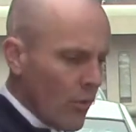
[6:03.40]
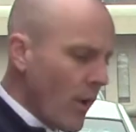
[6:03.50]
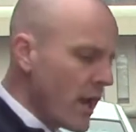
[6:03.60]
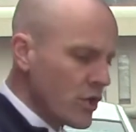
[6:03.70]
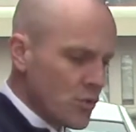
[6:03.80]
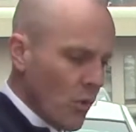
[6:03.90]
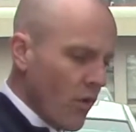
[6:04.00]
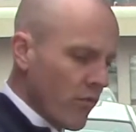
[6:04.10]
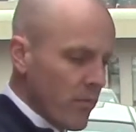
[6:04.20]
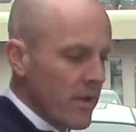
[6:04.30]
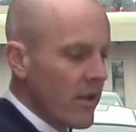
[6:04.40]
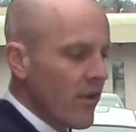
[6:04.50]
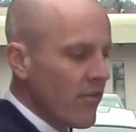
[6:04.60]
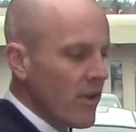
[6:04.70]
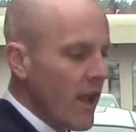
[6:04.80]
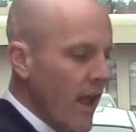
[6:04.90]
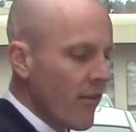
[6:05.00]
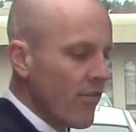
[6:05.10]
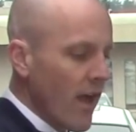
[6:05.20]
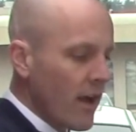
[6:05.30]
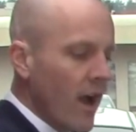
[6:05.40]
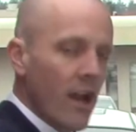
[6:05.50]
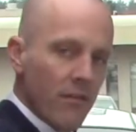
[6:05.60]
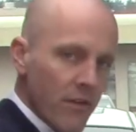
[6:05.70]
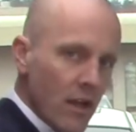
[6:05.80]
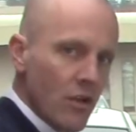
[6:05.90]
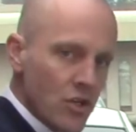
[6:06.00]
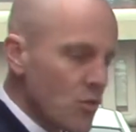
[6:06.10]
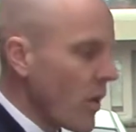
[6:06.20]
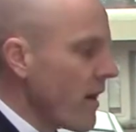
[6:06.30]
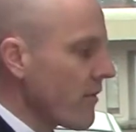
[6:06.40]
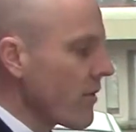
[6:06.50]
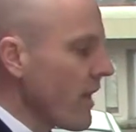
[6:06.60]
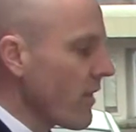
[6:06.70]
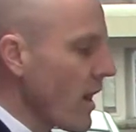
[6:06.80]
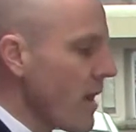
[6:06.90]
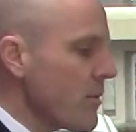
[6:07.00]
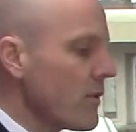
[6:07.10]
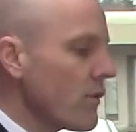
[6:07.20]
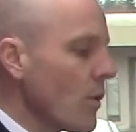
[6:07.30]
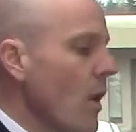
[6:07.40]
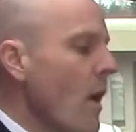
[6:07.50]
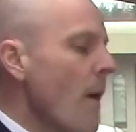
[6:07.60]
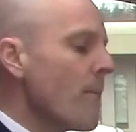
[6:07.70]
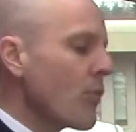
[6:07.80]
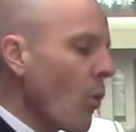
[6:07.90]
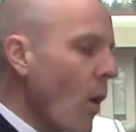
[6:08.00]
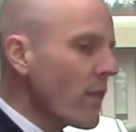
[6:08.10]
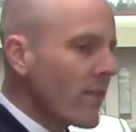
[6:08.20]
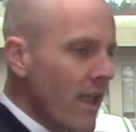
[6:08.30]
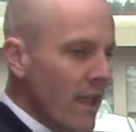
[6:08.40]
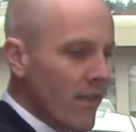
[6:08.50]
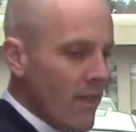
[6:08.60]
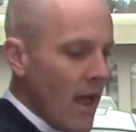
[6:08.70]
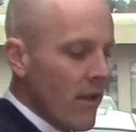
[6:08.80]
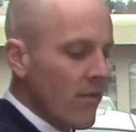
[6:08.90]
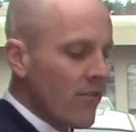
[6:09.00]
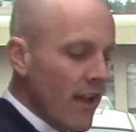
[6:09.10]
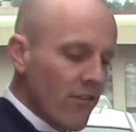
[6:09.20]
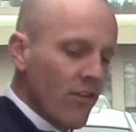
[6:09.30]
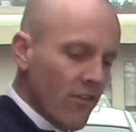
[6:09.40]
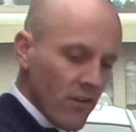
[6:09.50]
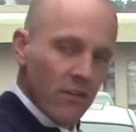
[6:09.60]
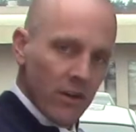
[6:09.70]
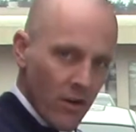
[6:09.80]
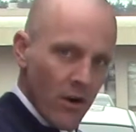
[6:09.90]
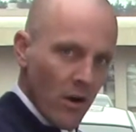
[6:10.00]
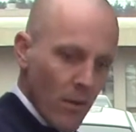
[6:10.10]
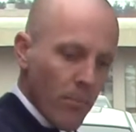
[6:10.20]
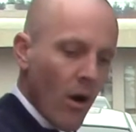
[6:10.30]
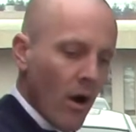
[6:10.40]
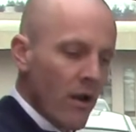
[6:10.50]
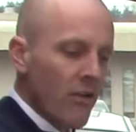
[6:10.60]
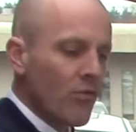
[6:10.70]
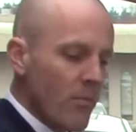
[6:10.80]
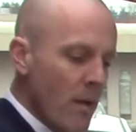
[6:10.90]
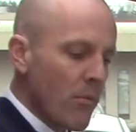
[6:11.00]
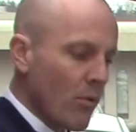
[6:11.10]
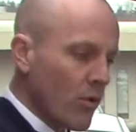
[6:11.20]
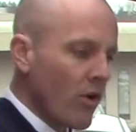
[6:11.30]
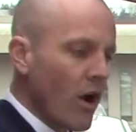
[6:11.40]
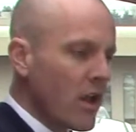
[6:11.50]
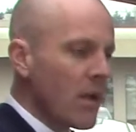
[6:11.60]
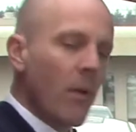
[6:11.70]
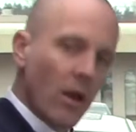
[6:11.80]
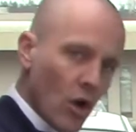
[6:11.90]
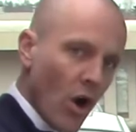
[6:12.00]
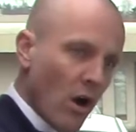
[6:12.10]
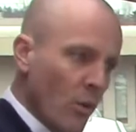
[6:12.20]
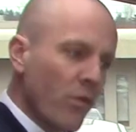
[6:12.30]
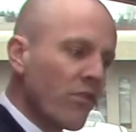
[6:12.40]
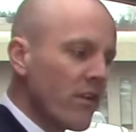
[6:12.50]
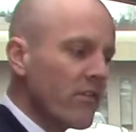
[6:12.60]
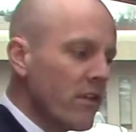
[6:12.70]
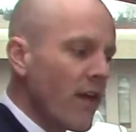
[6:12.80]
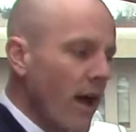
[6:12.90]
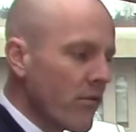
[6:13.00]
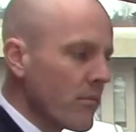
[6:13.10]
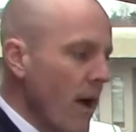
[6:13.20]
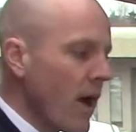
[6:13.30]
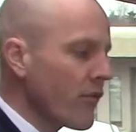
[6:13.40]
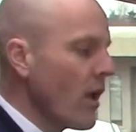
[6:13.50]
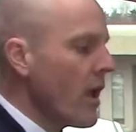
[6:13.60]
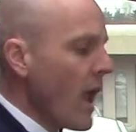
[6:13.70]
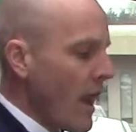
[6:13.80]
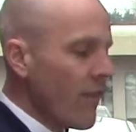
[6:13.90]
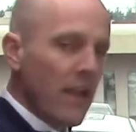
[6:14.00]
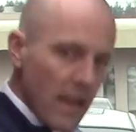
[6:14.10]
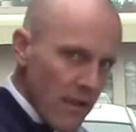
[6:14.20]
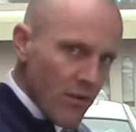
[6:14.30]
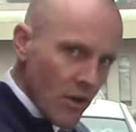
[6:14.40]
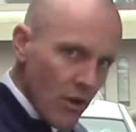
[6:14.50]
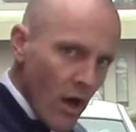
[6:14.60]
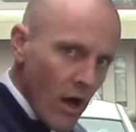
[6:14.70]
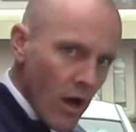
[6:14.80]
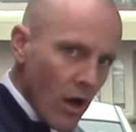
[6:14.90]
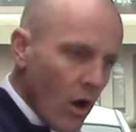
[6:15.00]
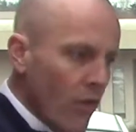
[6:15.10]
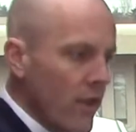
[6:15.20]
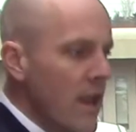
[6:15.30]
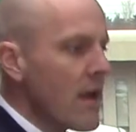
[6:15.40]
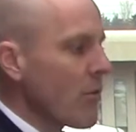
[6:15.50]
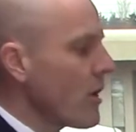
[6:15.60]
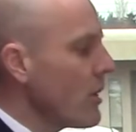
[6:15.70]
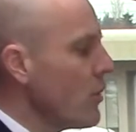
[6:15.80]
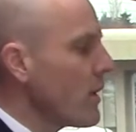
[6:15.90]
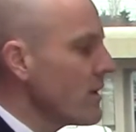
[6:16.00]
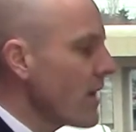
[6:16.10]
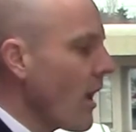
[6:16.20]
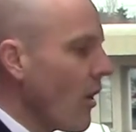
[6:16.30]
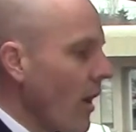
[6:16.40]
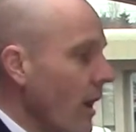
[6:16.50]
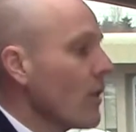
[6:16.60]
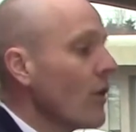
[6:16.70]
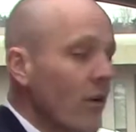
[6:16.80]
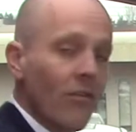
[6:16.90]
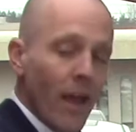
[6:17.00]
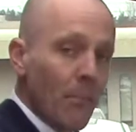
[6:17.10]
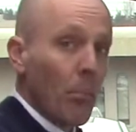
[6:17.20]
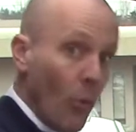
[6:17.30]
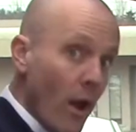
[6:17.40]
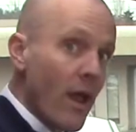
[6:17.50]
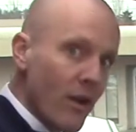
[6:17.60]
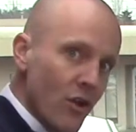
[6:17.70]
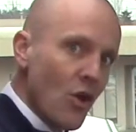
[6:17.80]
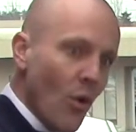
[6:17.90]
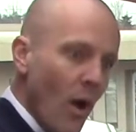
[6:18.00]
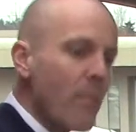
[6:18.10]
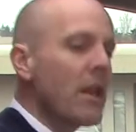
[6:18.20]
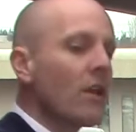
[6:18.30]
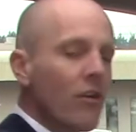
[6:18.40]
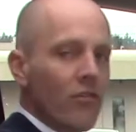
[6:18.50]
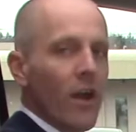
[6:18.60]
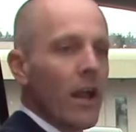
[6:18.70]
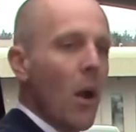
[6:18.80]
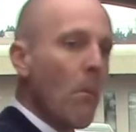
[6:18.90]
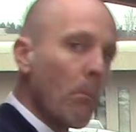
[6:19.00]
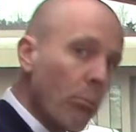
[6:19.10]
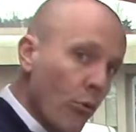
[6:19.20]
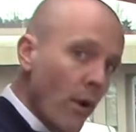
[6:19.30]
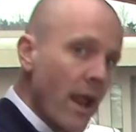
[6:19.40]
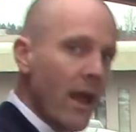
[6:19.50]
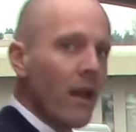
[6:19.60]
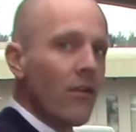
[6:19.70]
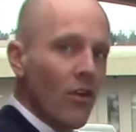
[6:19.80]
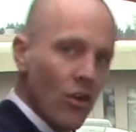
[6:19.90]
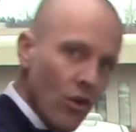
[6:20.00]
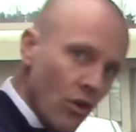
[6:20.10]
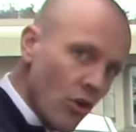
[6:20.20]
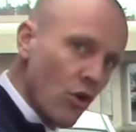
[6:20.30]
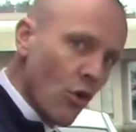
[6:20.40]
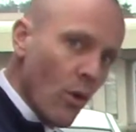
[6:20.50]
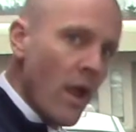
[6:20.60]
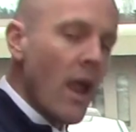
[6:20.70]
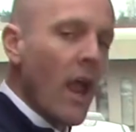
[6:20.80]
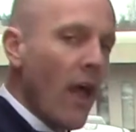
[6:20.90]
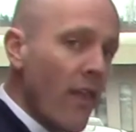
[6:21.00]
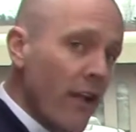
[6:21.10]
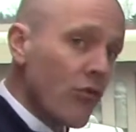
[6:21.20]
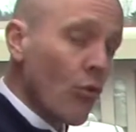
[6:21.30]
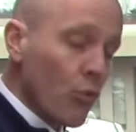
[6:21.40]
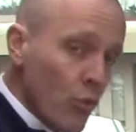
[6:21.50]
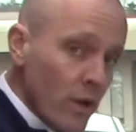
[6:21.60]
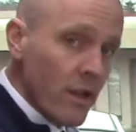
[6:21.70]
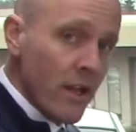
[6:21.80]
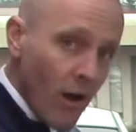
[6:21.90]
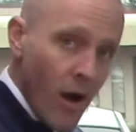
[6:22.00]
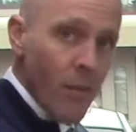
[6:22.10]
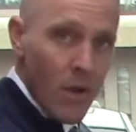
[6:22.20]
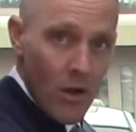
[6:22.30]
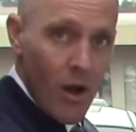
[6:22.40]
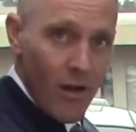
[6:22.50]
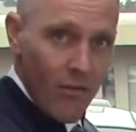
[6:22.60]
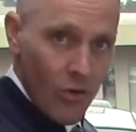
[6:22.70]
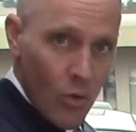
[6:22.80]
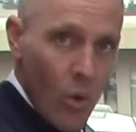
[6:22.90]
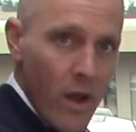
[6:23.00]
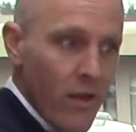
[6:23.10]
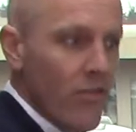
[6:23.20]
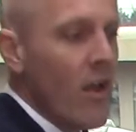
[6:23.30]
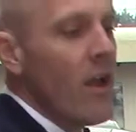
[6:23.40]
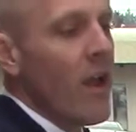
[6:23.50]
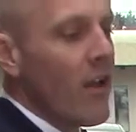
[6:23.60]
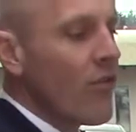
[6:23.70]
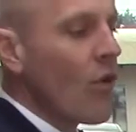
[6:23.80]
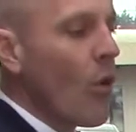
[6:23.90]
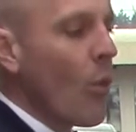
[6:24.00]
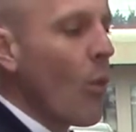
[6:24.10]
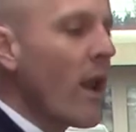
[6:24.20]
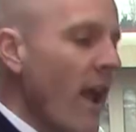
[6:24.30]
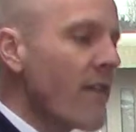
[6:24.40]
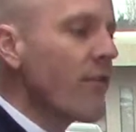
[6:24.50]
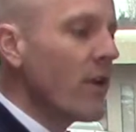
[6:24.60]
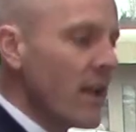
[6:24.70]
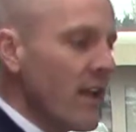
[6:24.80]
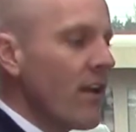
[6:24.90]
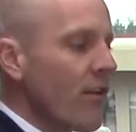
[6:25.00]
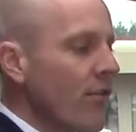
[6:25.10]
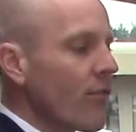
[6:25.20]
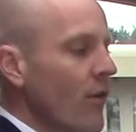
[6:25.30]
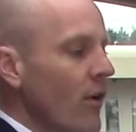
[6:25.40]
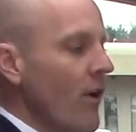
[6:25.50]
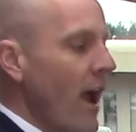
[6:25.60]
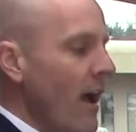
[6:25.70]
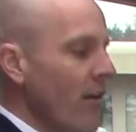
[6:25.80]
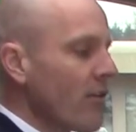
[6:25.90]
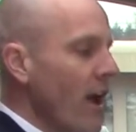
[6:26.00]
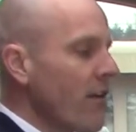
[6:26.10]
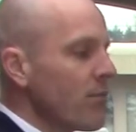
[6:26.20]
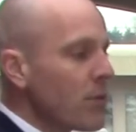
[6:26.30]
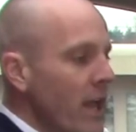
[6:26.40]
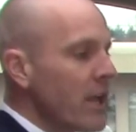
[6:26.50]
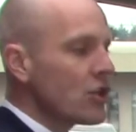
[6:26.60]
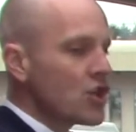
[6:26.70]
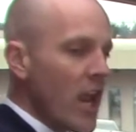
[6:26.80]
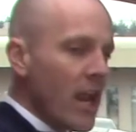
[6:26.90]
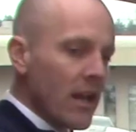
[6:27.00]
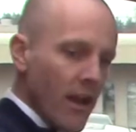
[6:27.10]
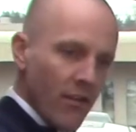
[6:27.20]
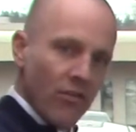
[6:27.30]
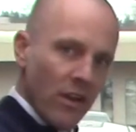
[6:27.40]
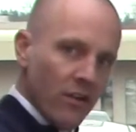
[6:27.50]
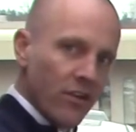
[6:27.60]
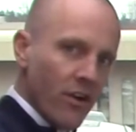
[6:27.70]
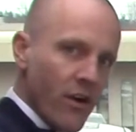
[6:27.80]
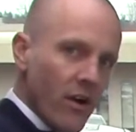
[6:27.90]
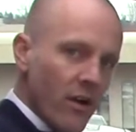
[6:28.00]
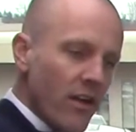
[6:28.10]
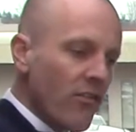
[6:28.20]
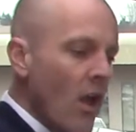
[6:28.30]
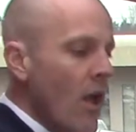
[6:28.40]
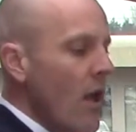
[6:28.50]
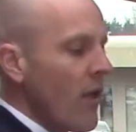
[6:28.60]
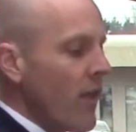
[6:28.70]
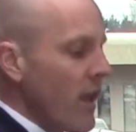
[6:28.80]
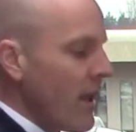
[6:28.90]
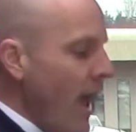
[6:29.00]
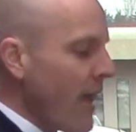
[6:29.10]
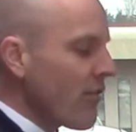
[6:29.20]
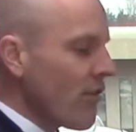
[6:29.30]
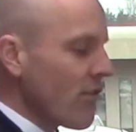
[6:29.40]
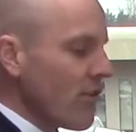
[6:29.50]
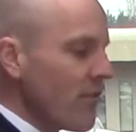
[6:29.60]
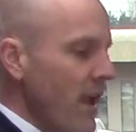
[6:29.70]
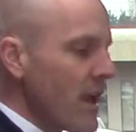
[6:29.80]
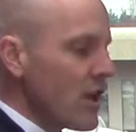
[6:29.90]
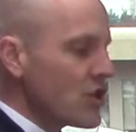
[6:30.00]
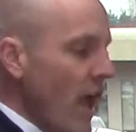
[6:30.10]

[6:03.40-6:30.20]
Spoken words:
Range Rover because it has that kind of English whatever thing that I'm into. The one thing that sets this interior apart is, remember, we're talking about a car with 60,000 miles. And I think even on the camera, you can tell, it looks like brand new. I mean, it looks like brand new. And that's really common on Sequoias. And so whatever it is, for as kind of plain Jane as the interior is, it has this advantage.